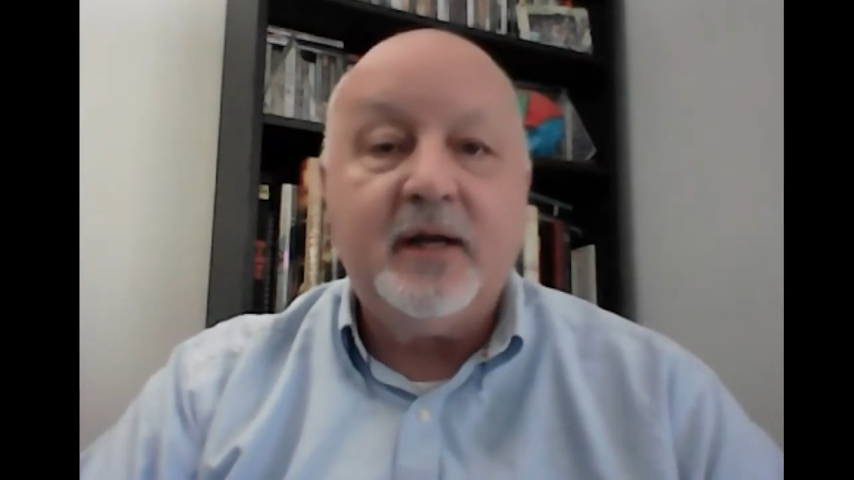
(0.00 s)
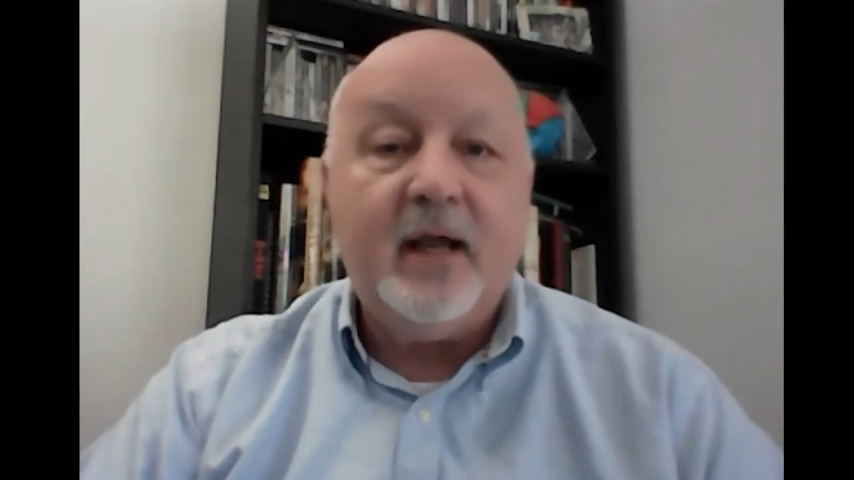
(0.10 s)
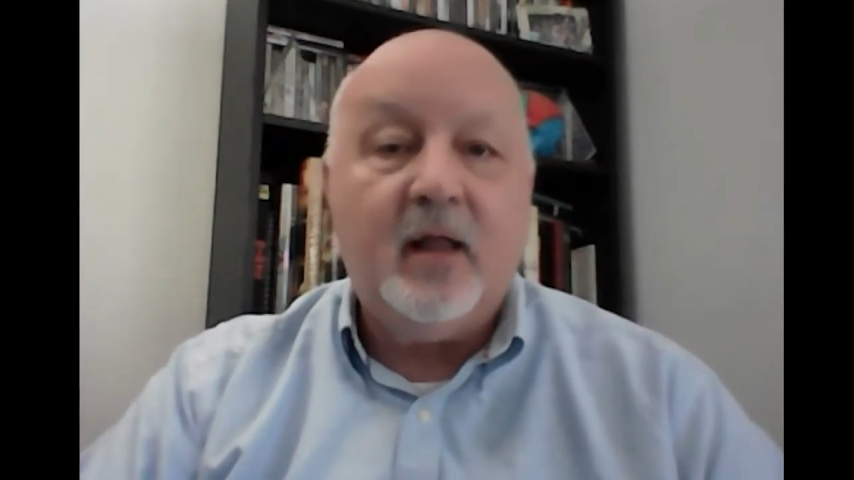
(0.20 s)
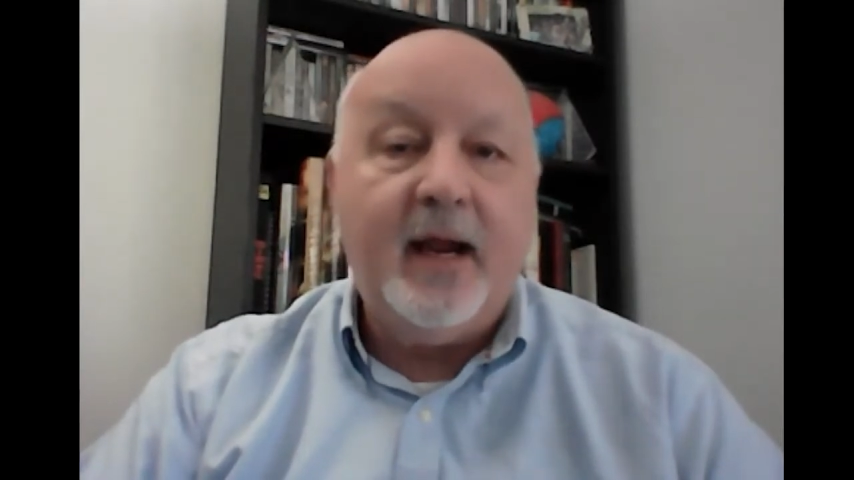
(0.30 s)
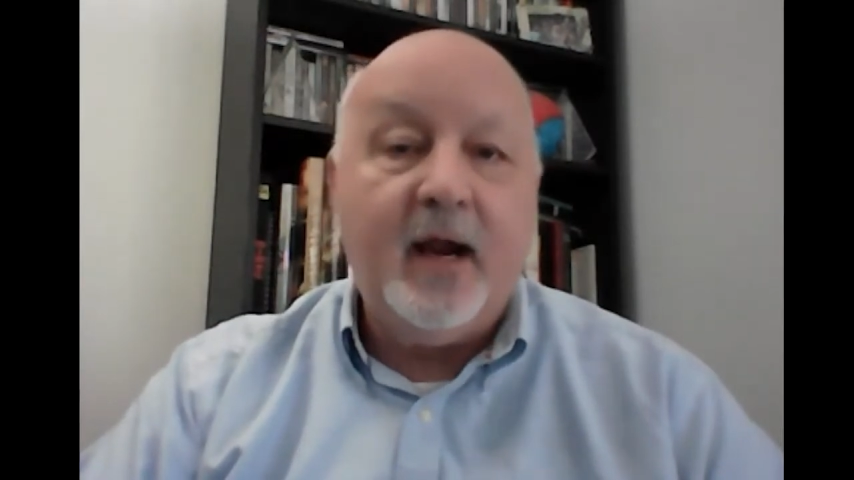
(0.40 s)

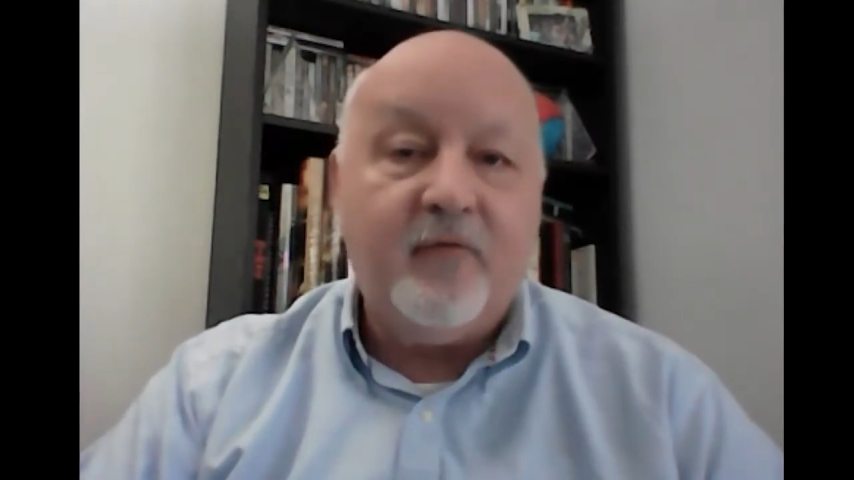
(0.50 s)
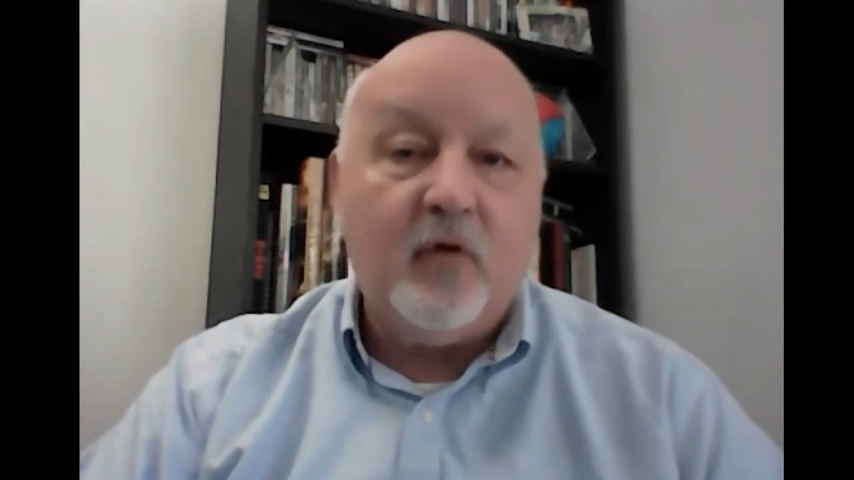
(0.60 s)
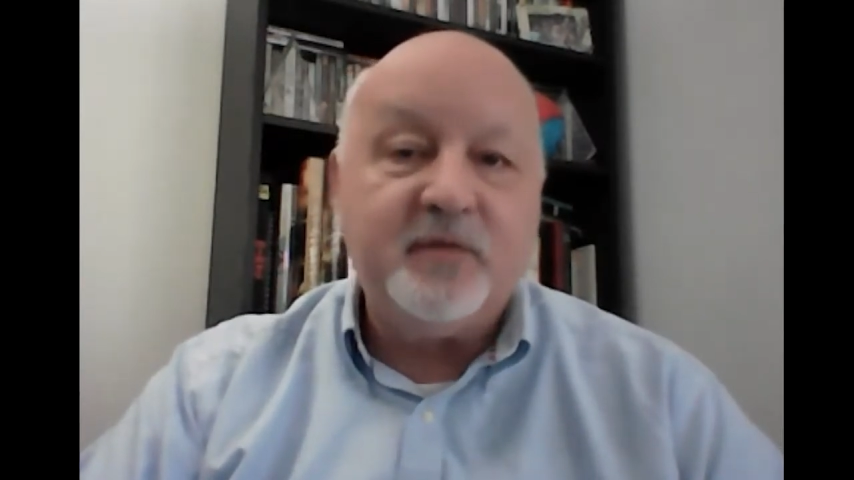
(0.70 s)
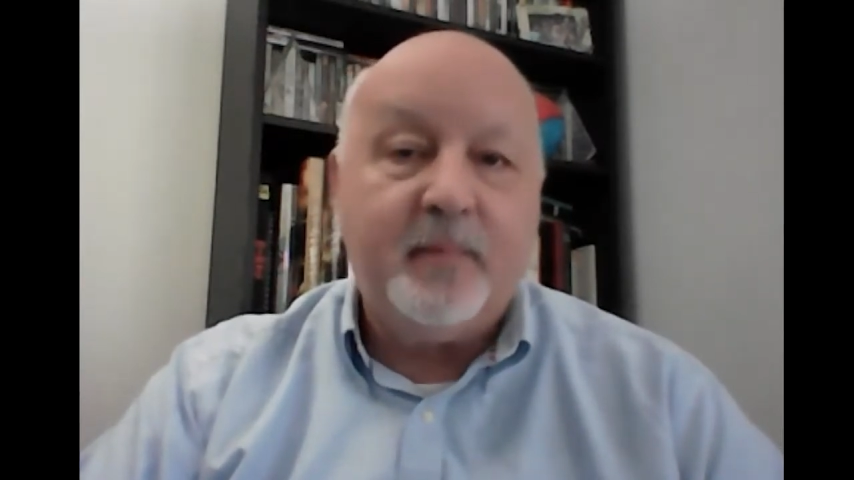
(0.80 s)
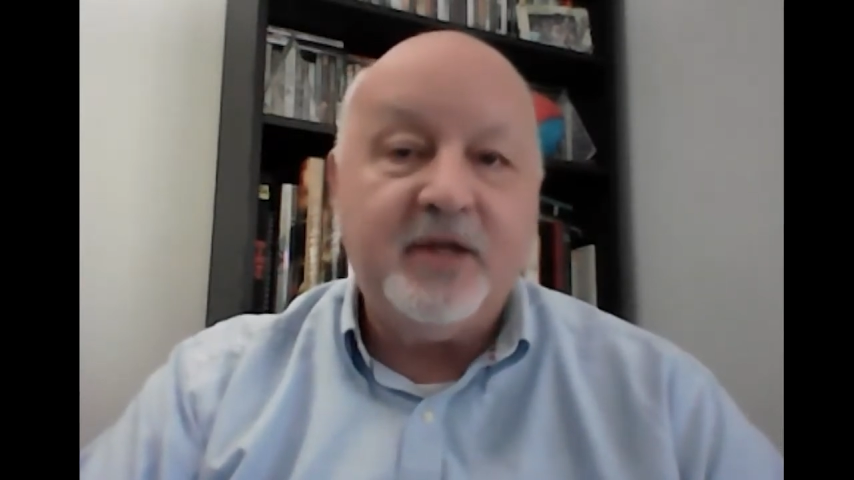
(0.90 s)
Kelly Air
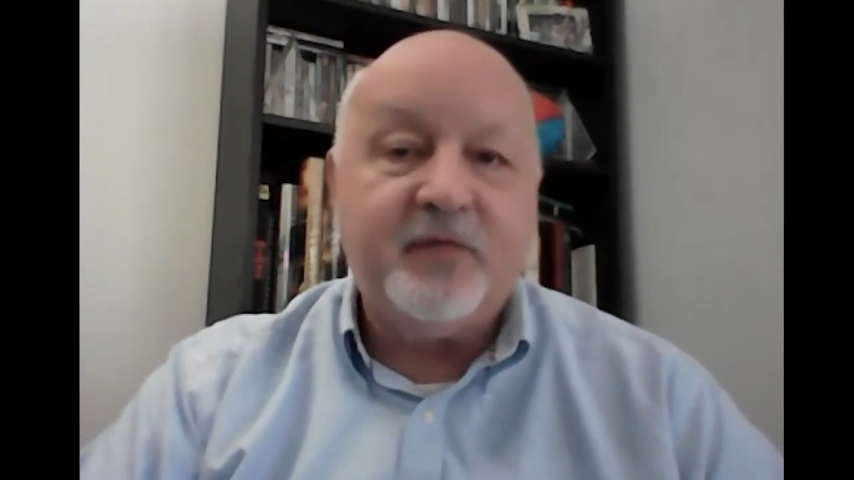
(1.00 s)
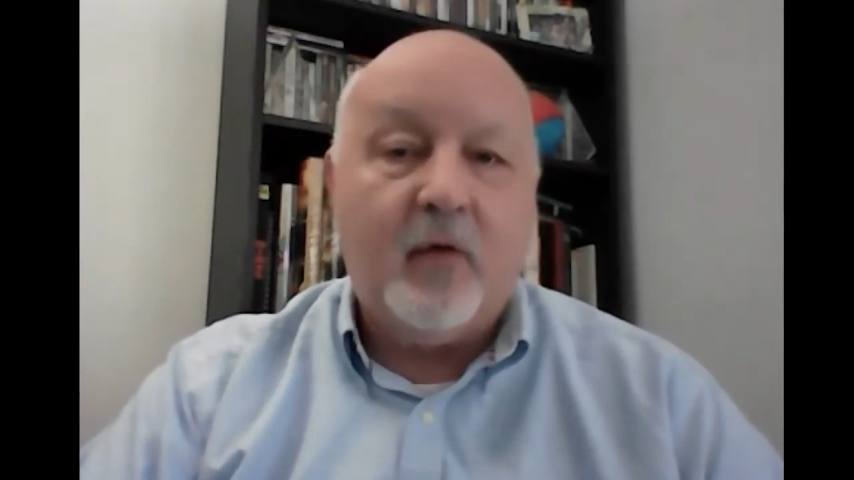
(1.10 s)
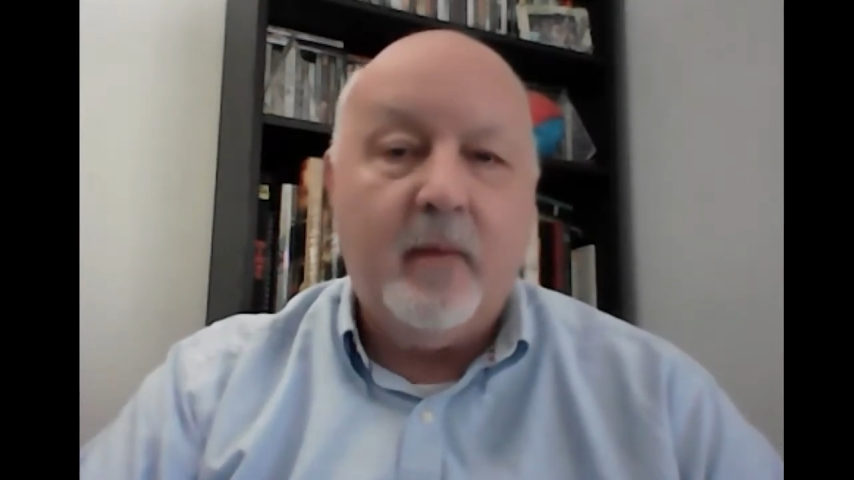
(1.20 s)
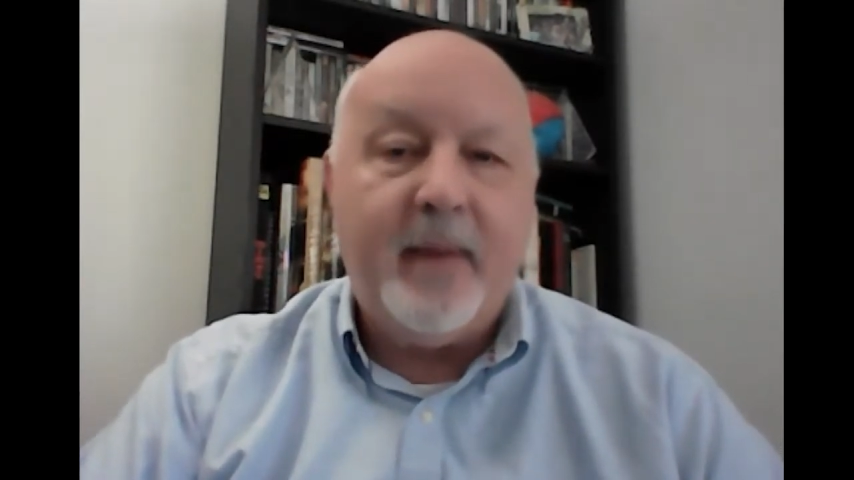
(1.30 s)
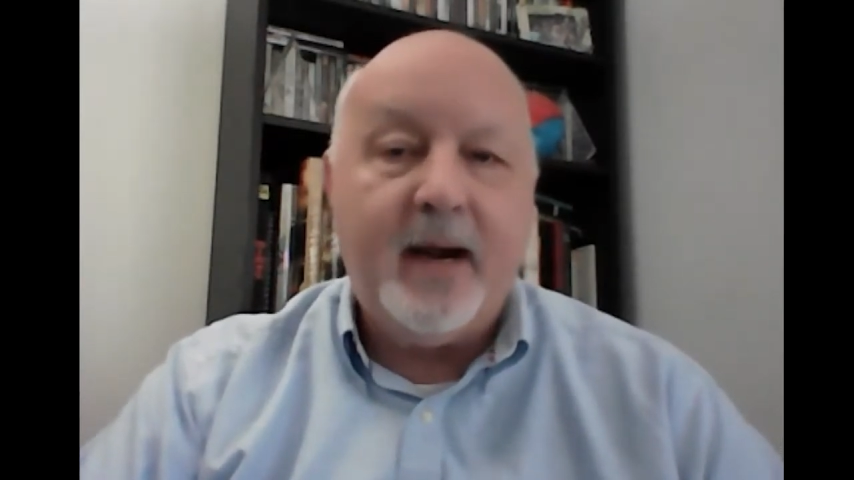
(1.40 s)
Force Base for
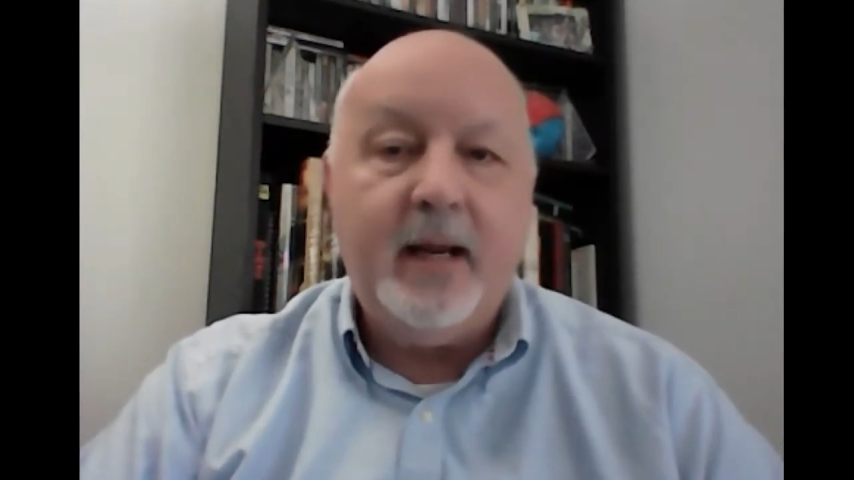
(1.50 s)
about a